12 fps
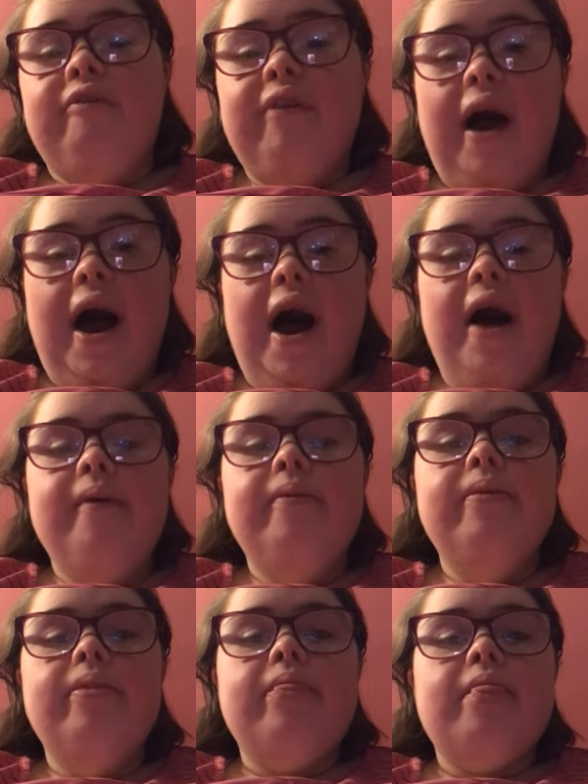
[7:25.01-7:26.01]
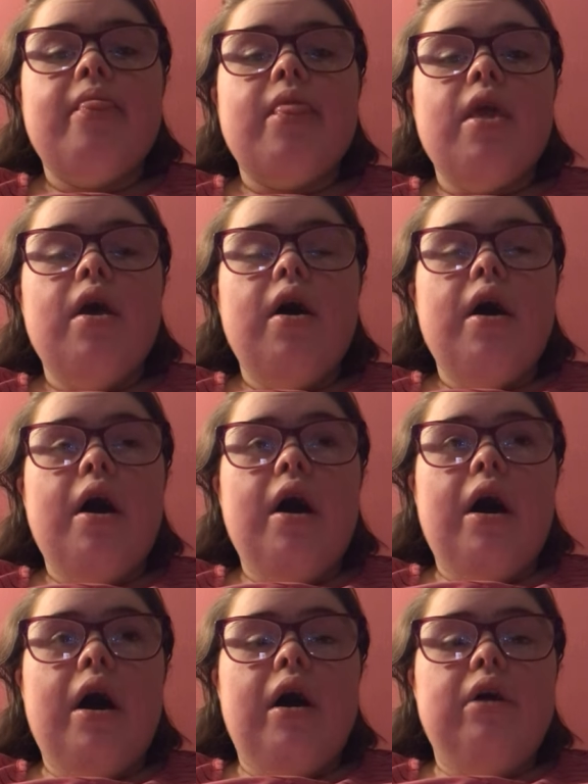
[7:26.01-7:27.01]
flat,
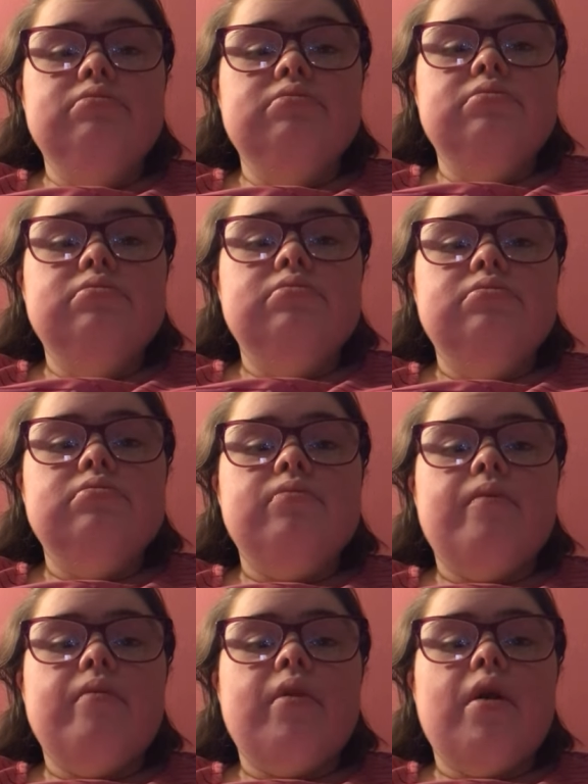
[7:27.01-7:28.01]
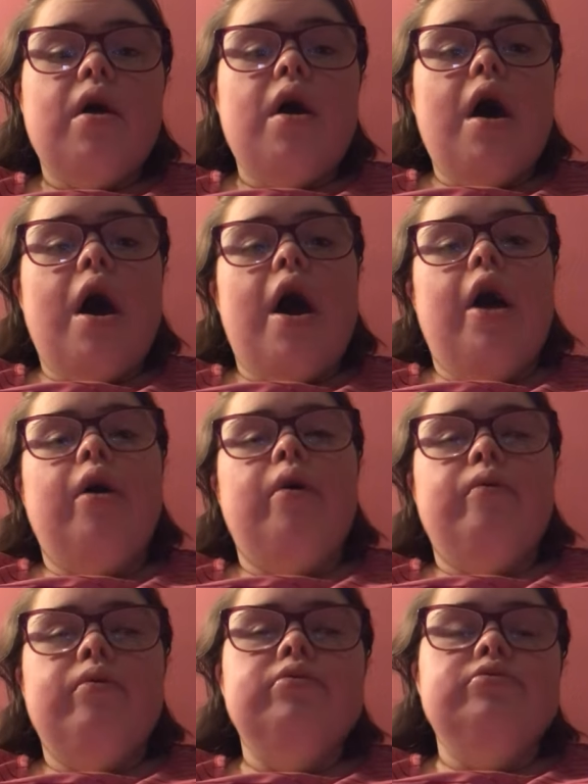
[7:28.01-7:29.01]
I
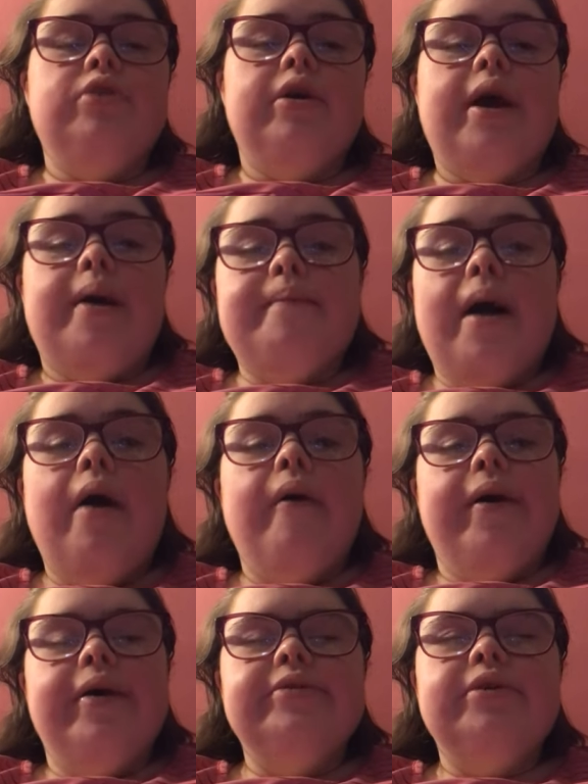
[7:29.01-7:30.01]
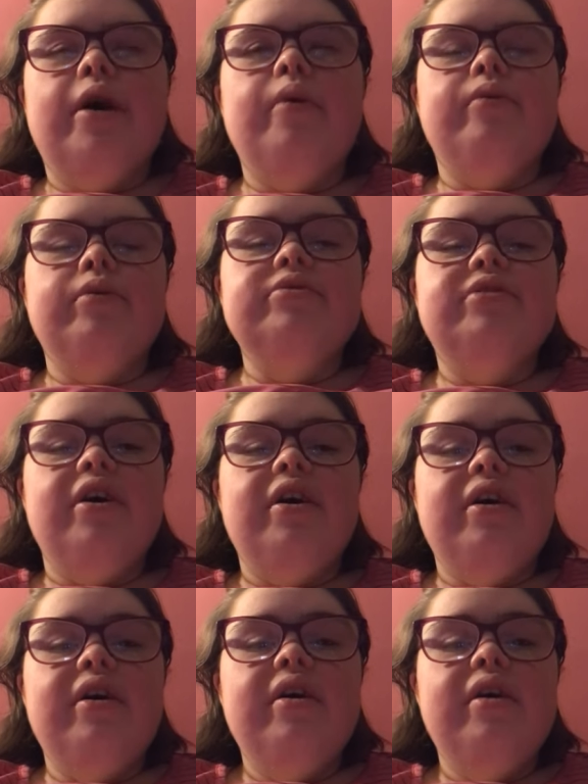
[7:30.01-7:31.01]
will do get married, I will
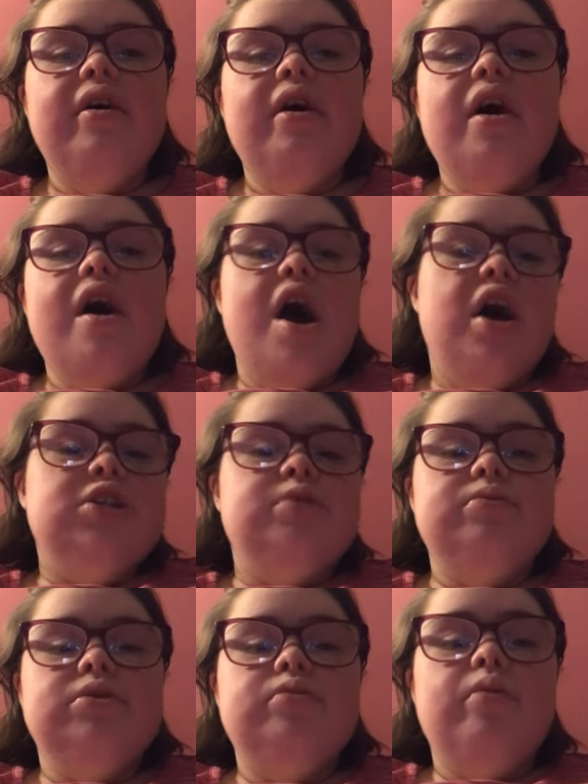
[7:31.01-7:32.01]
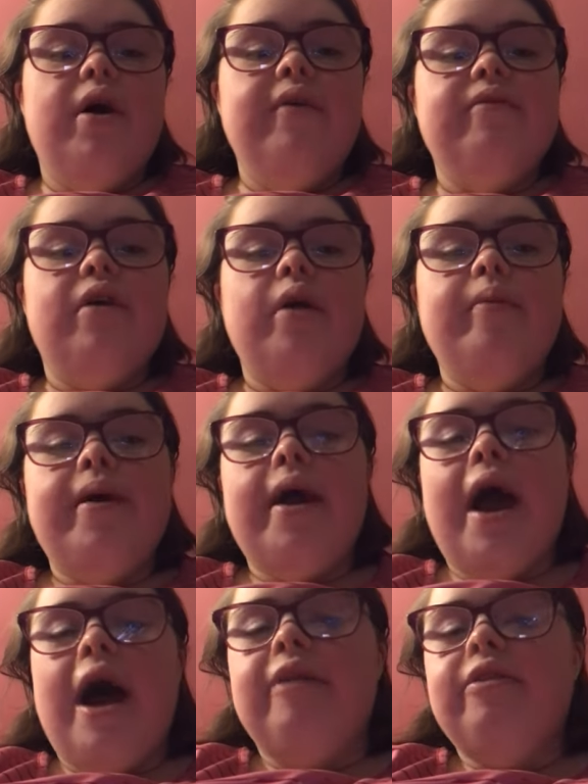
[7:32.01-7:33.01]
do. Husband's wife gonna be
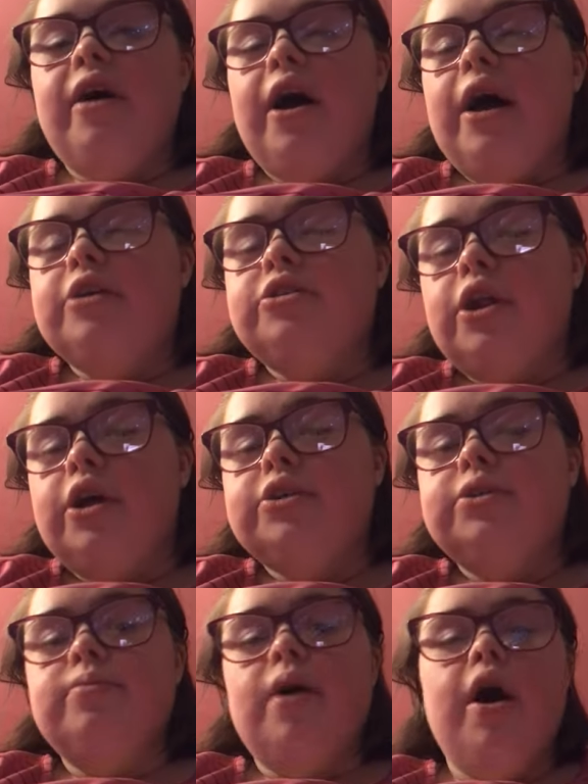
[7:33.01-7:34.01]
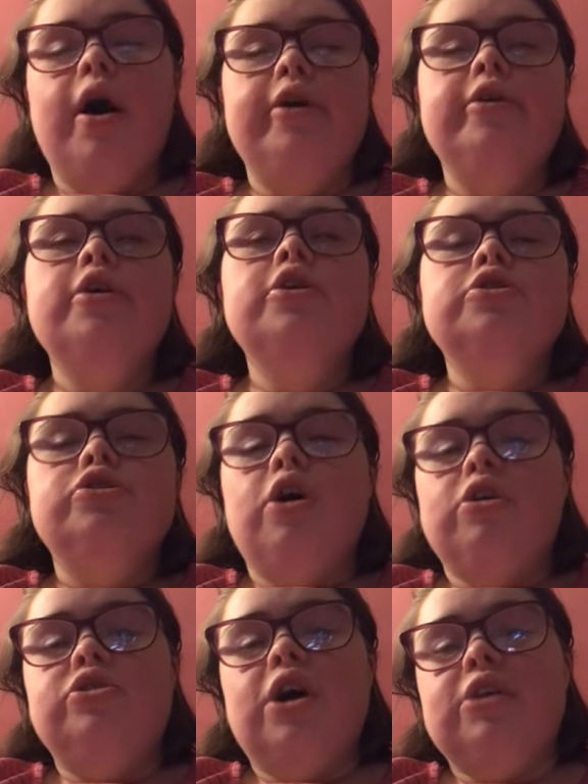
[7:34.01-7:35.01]
Anna Ashley tomorrow.
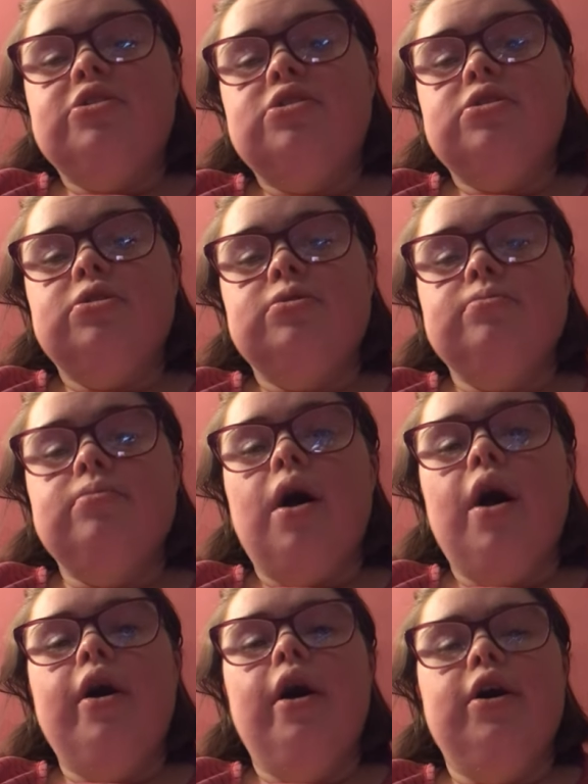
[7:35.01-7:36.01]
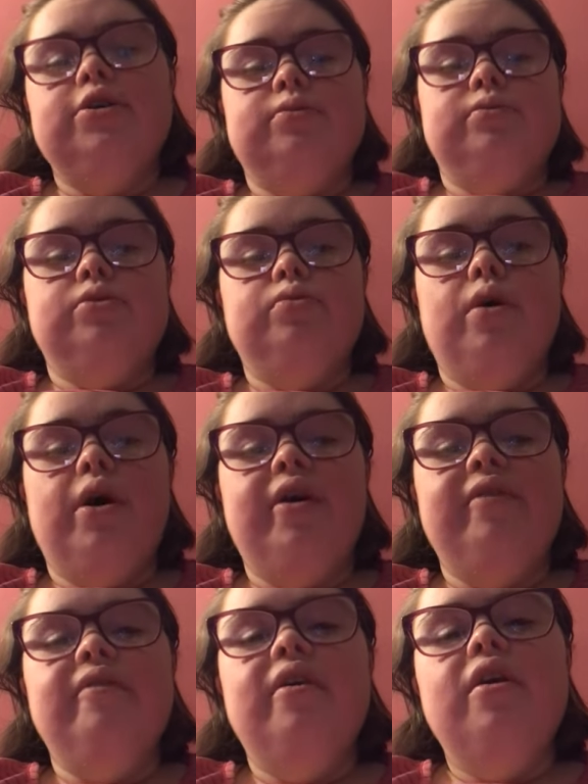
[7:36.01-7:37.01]
Josh Ashley's my husband's
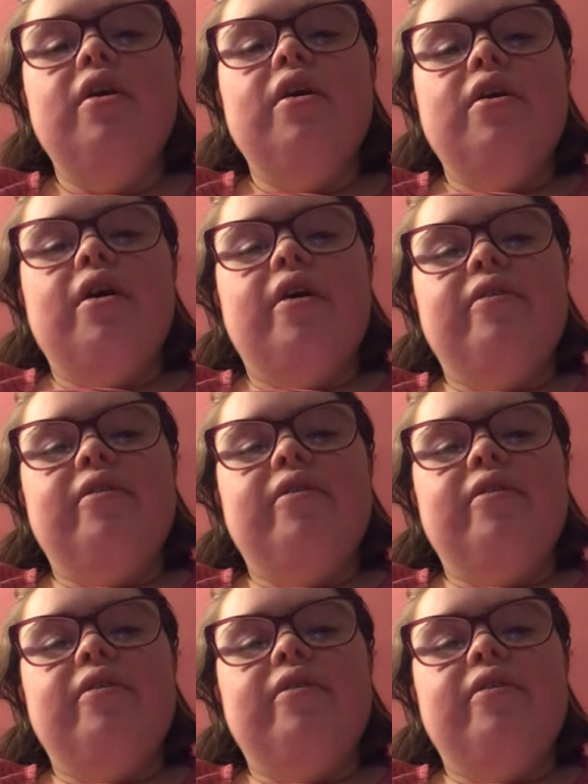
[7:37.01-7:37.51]
wife. I